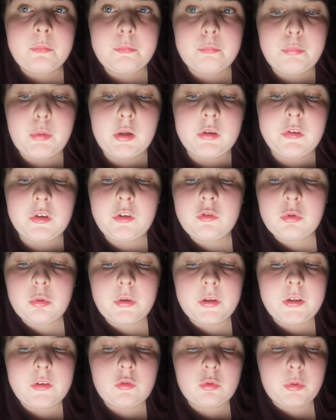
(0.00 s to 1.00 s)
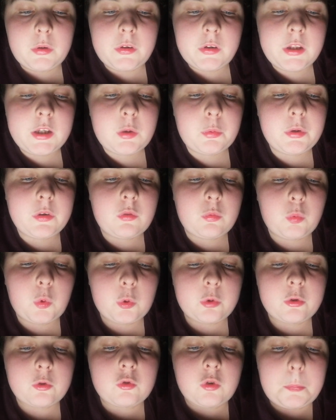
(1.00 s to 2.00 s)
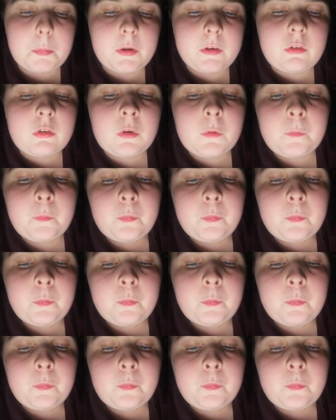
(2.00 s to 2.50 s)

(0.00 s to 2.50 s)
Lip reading: melting into a liquid water droplet.